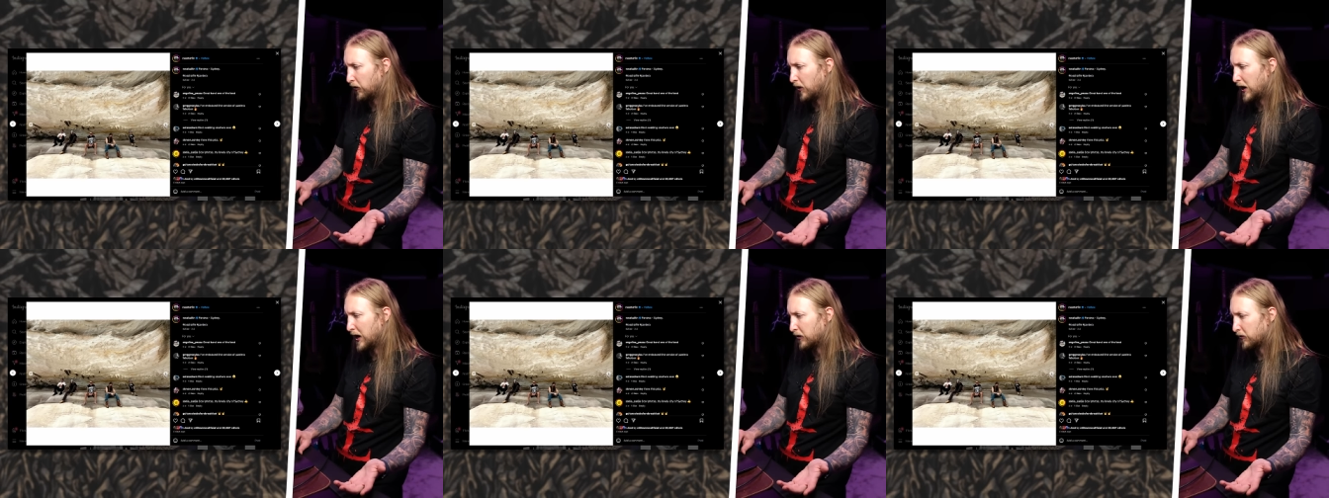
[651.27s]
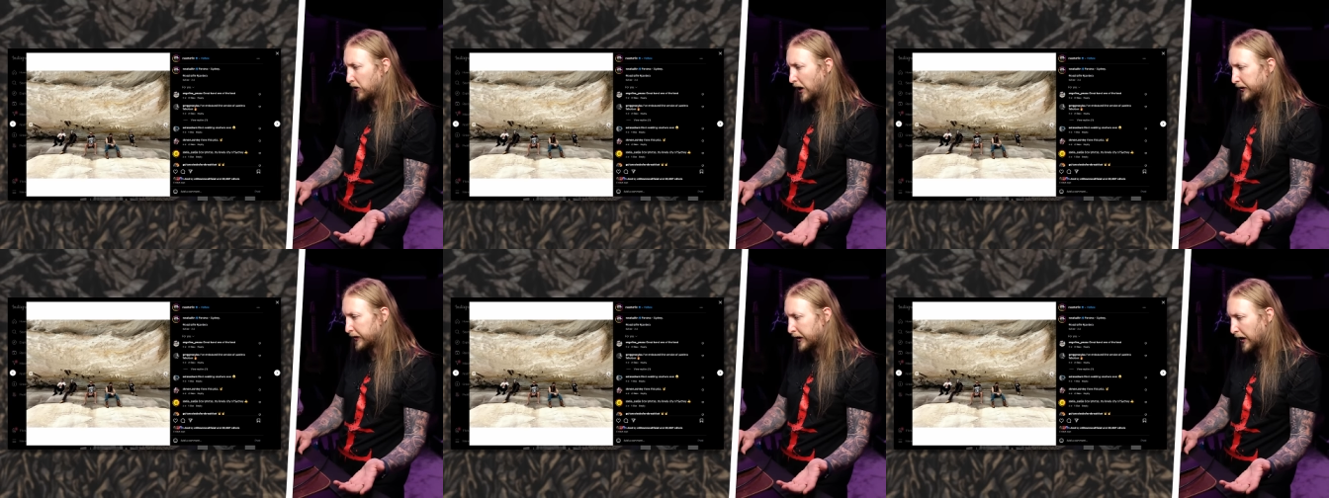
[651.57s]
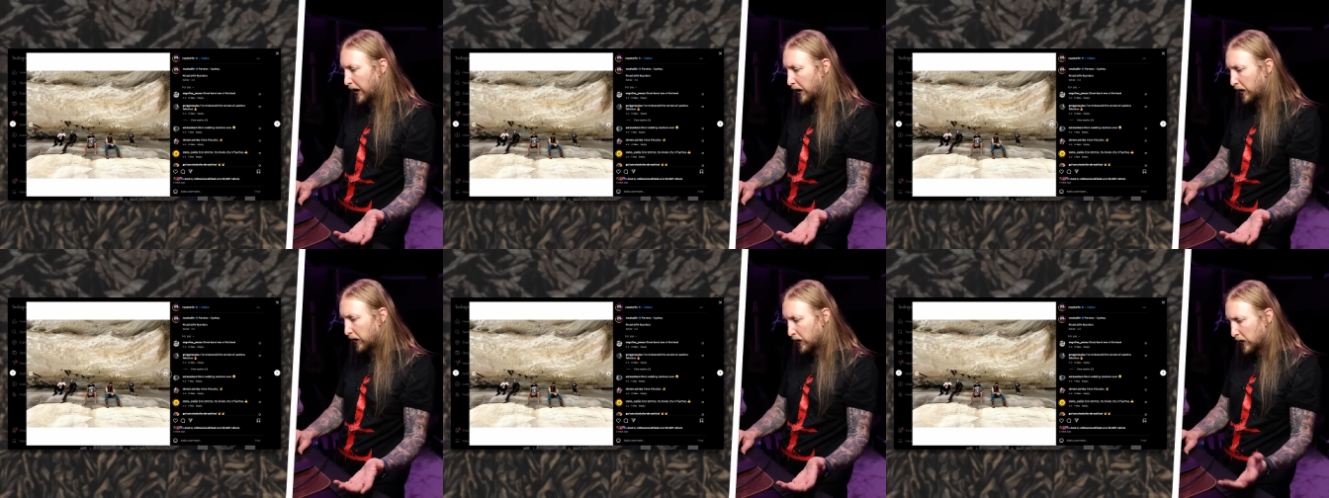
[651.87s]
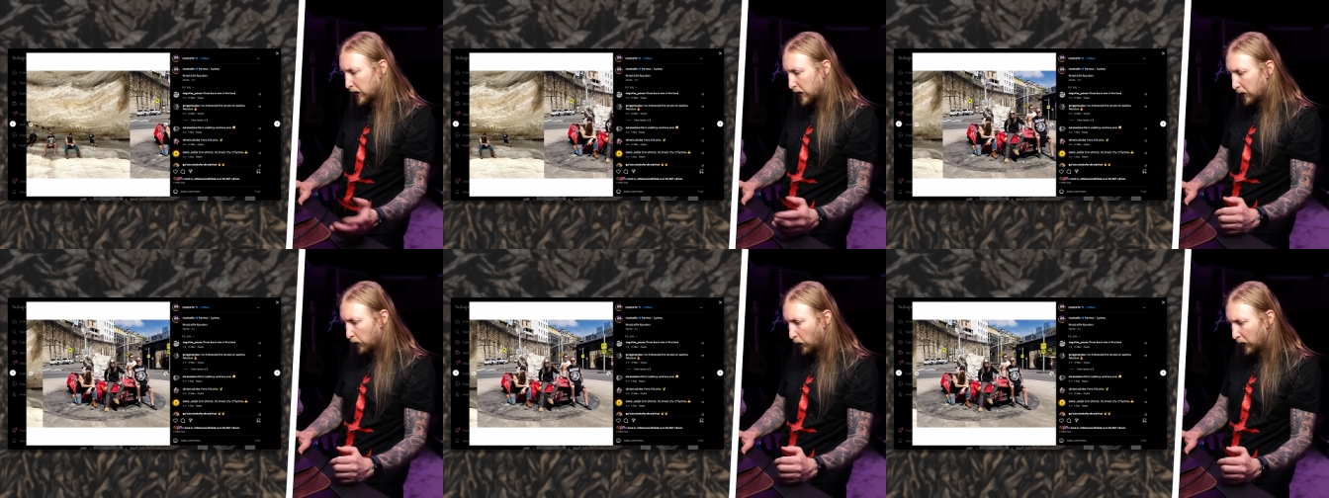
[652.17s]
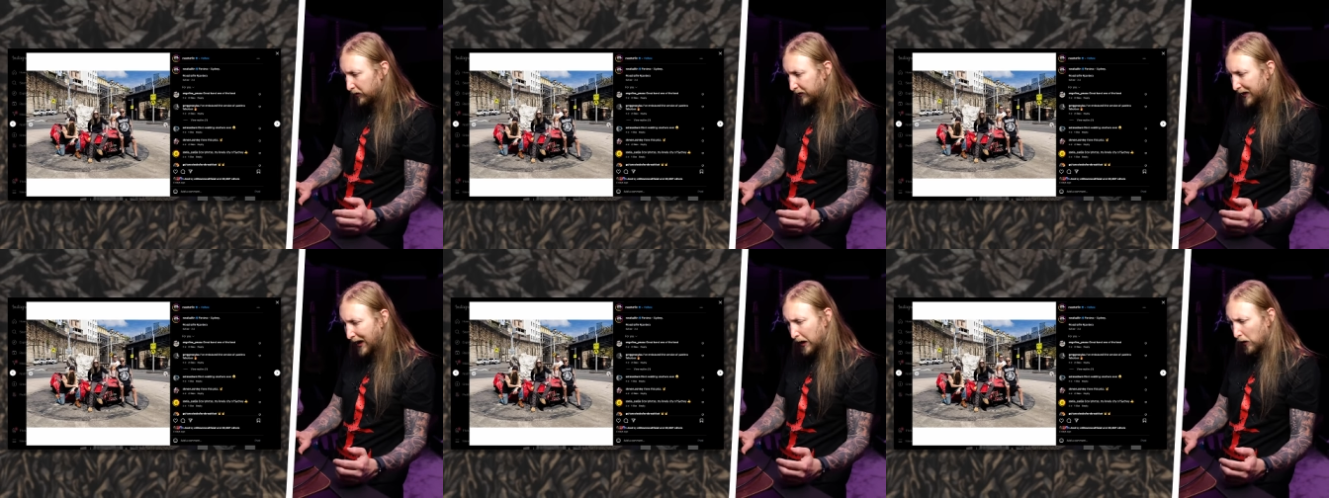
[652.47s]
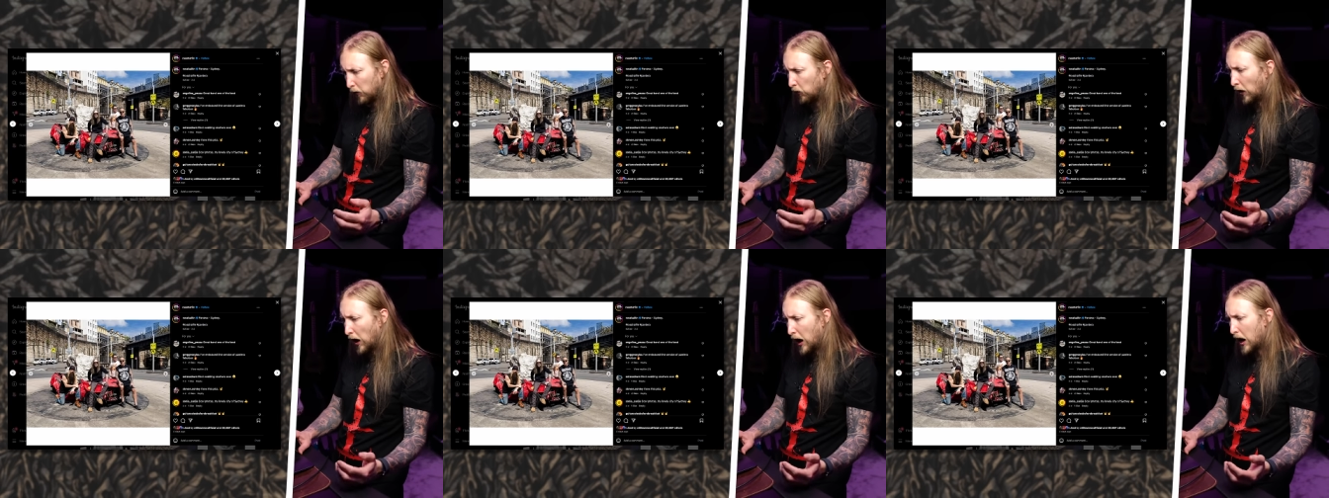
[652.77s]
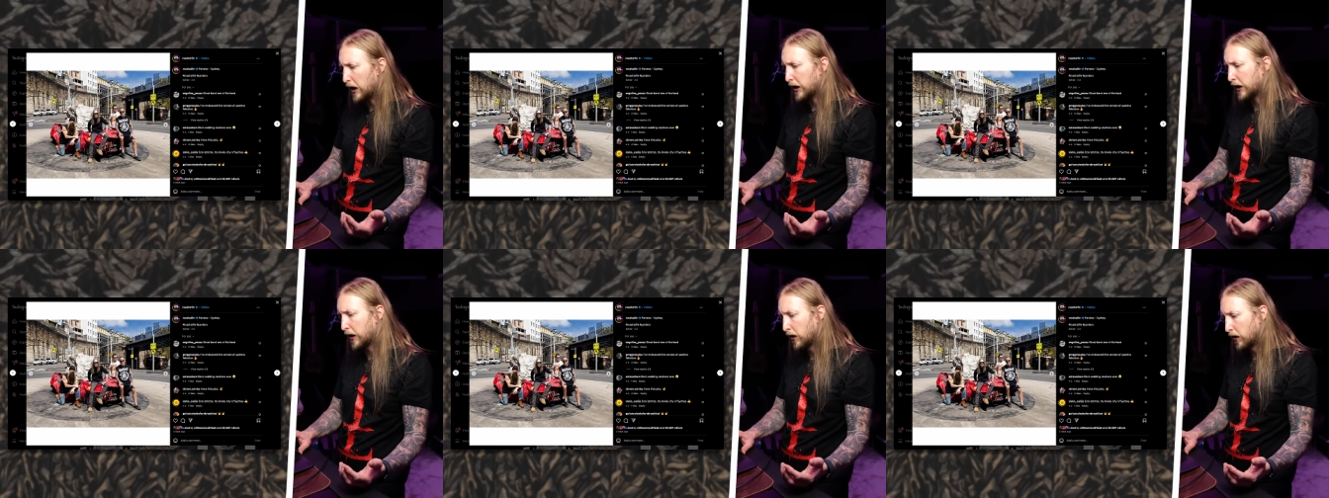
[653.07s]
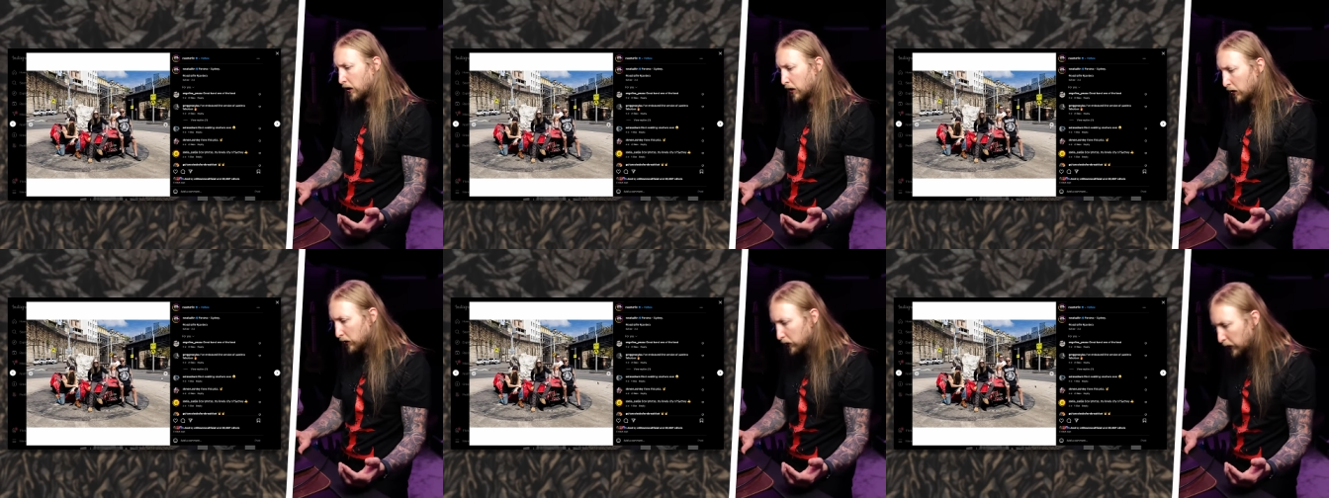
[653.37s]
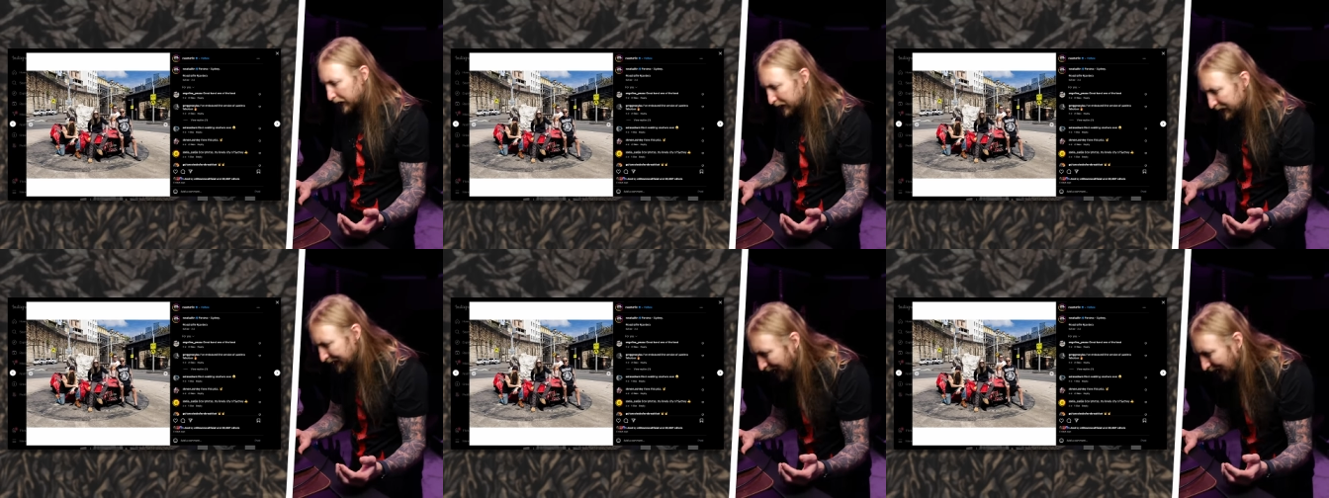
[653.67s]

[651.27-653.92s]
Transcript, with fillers: great right there. What is that? A rock? Look at